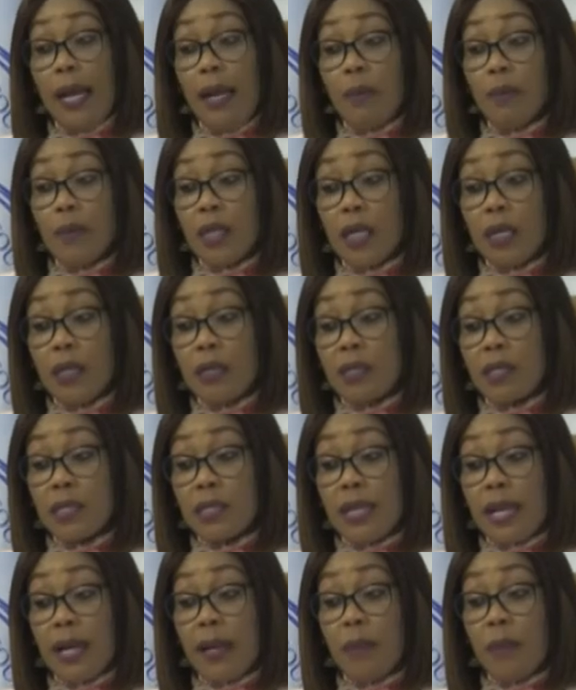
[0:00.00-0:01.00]

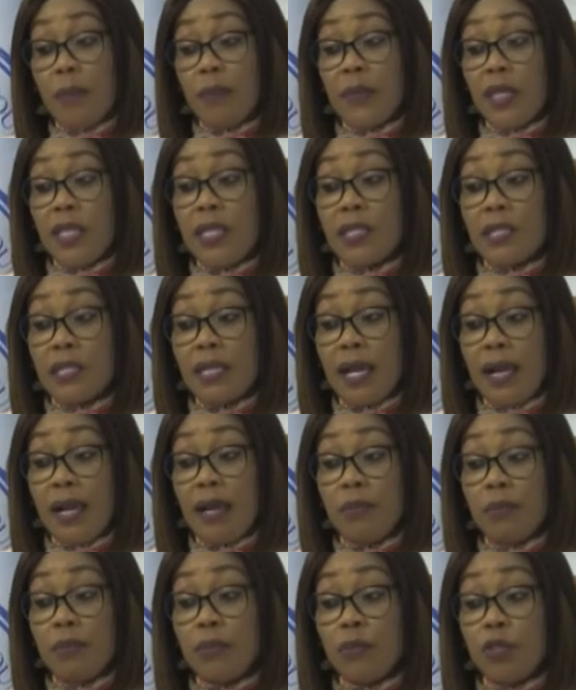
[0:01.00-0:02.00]
because this
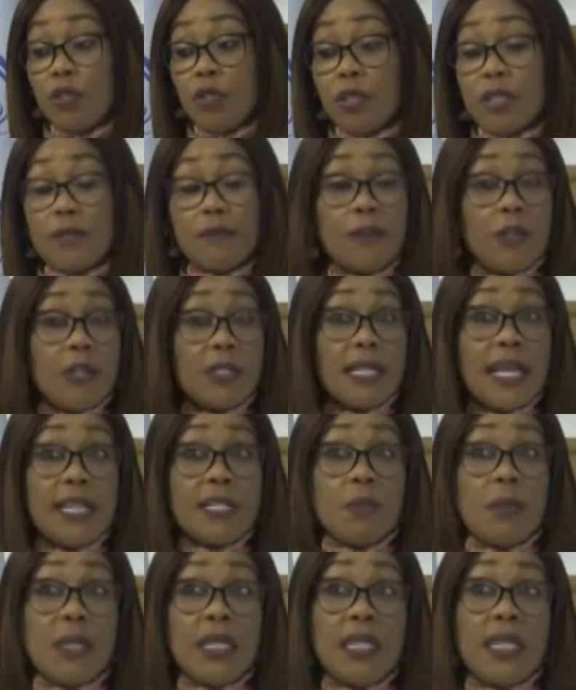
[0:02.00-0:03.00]
trust fund
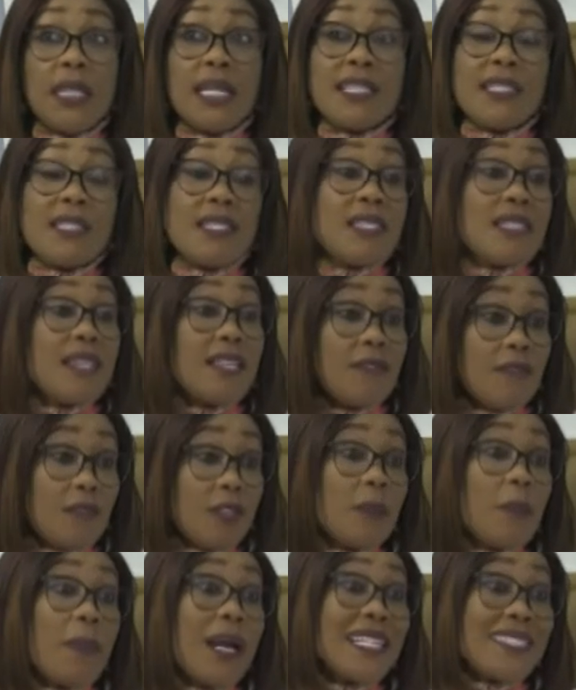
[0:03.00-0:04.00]
has been in existence
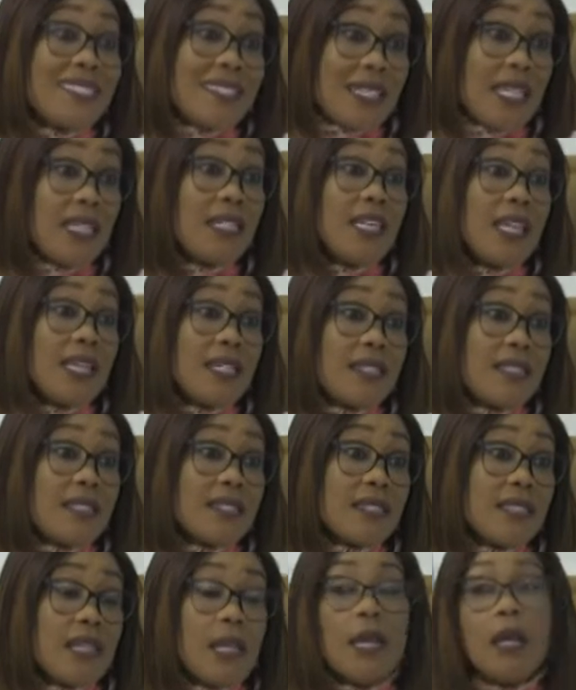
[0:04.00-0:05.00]
for the past 10
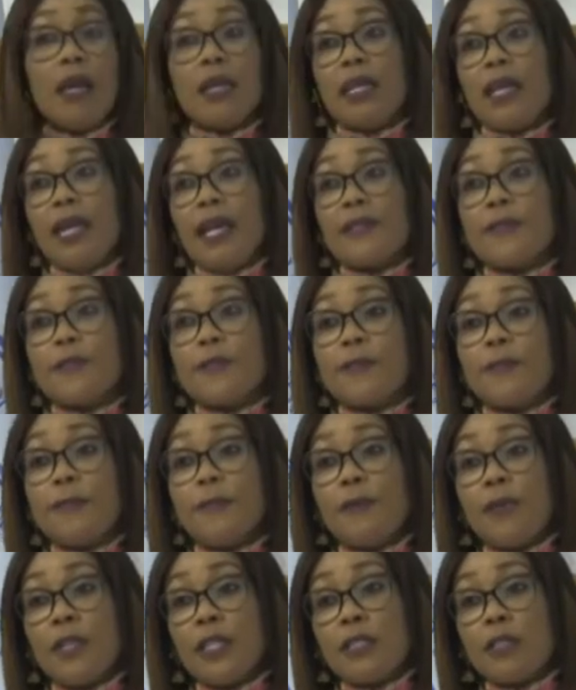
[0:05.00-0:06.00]
years. Yes,
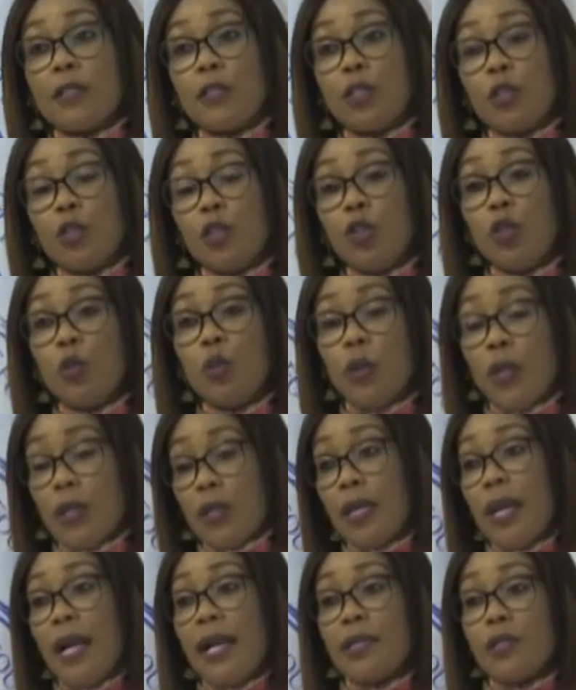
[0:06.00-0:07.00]
so it's not a new
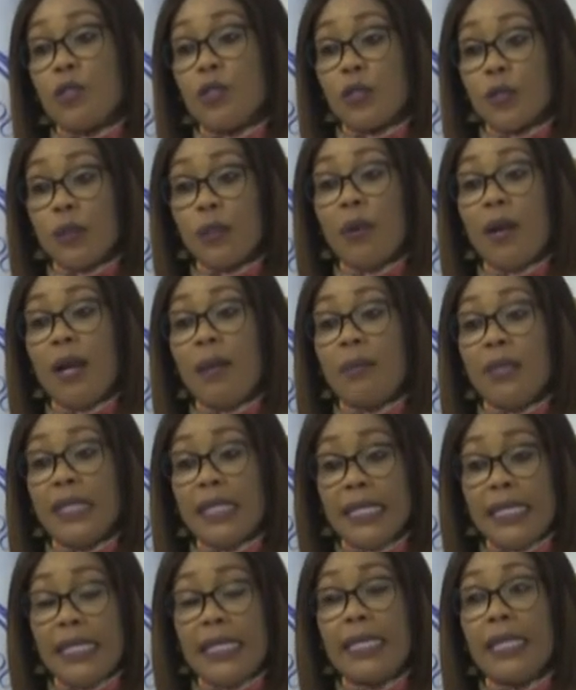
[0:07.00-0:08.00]
one. And so I'm
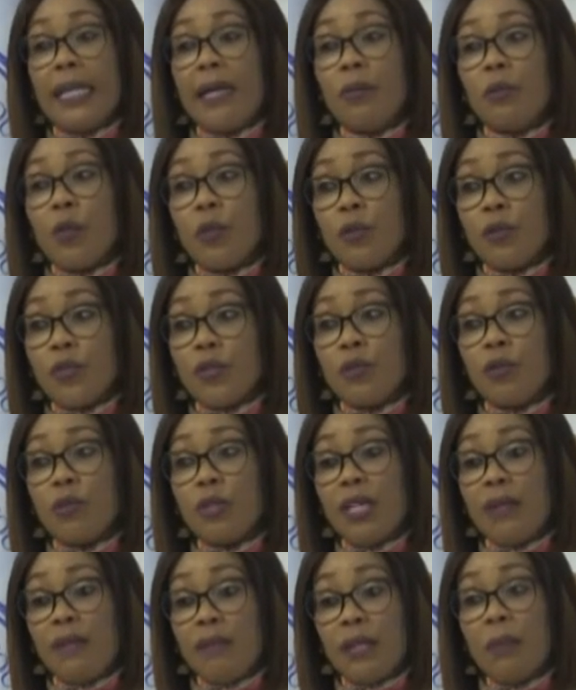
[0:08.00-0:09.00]
learning. I'm also
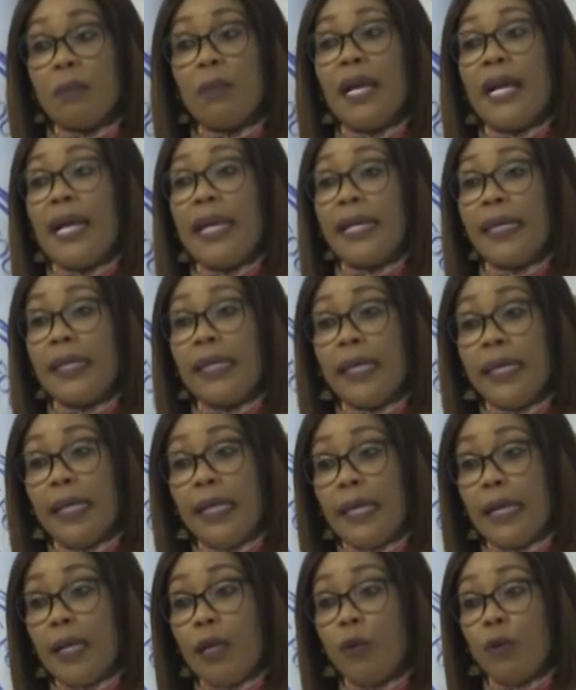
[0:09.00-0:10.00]
giving my
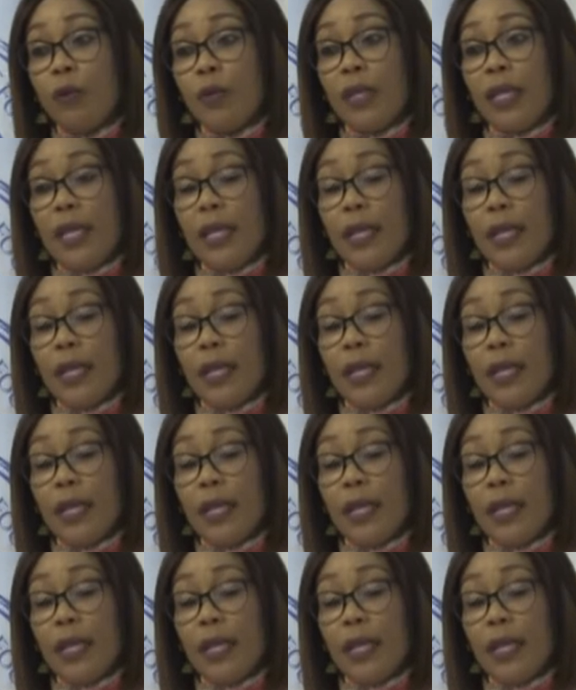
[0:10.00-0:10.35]
own